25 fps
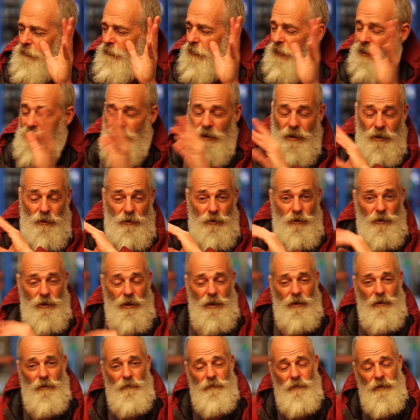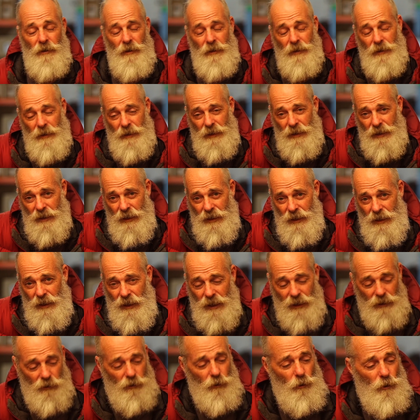fitting. I'm going to turn that off.
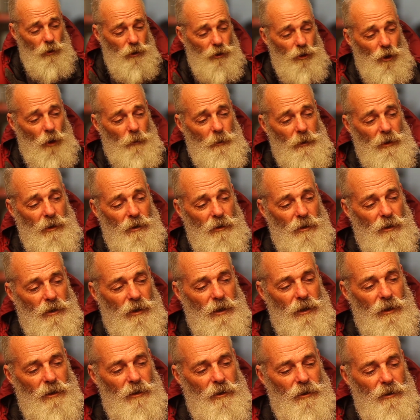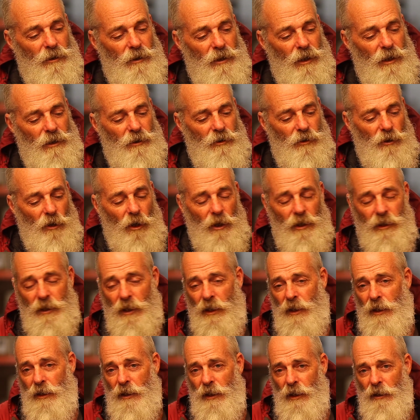It'll do a good job inside
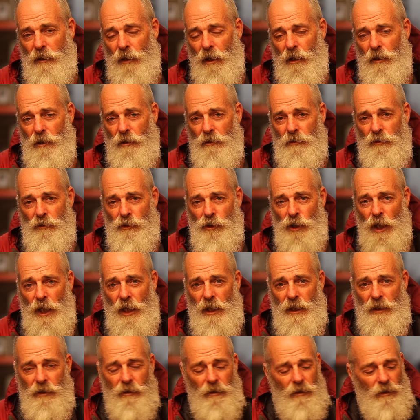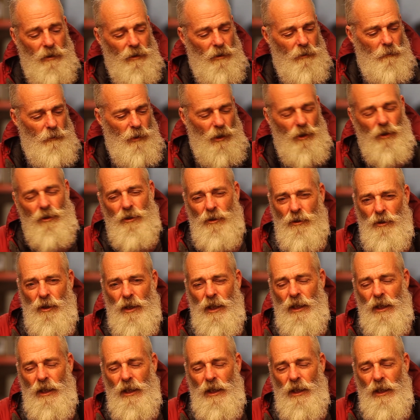an enclosed shade because it's got a